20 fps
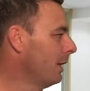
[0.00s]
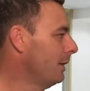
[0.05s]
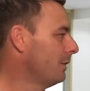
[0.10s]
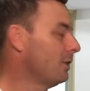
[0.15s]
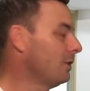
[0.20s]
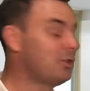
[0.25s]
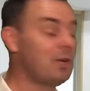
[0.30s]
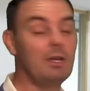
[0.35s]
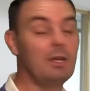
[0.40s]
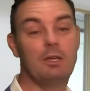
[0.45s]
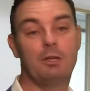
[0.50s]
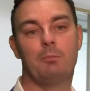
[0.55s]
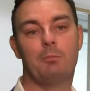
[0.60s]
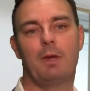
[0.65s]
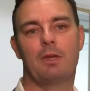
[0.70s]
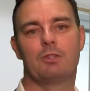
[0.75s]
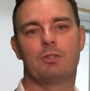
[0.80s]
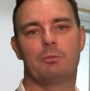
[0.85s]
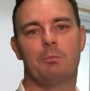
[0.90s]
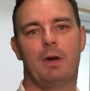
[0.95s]
there's how you can
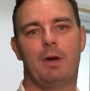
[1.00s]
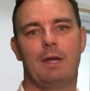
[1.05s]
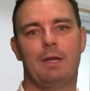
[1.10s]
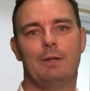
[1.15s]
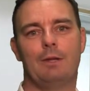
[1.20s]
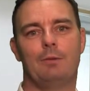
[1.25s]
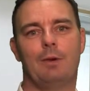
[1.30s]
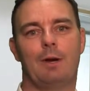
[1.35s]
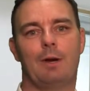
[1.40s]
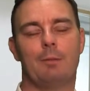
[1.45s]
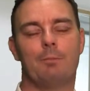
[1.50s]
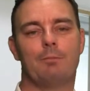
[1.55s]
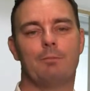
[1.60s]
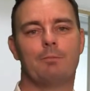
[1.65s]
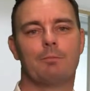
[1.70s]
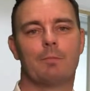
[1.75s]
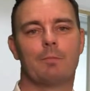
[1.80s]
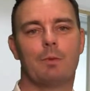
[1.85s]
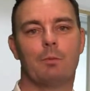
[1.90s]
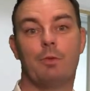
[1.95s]
make some money
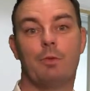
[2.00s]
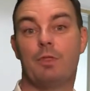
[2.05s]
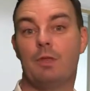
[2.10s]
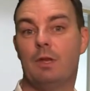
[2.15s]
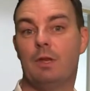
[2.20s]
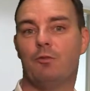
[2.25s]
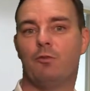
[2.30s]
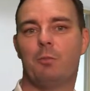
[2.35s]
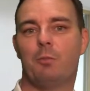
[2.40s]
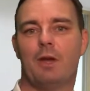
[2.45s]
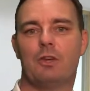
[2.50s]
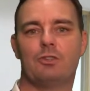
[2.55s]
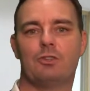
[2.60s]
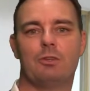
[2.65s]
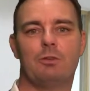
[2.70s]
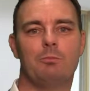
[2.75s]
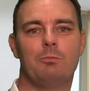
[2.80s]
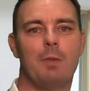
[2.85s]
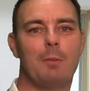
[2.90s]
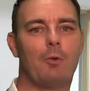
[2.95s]
with the
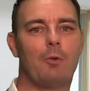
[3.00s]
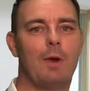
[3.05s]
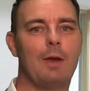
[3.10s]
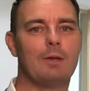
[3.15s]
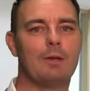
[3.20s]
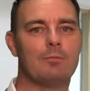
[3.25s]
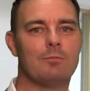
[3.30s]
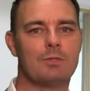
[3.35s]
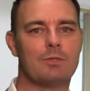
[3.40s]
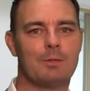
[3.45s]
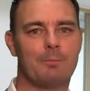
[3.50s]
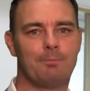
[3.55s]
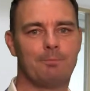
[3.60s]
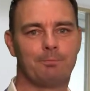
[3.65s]
information memorandums.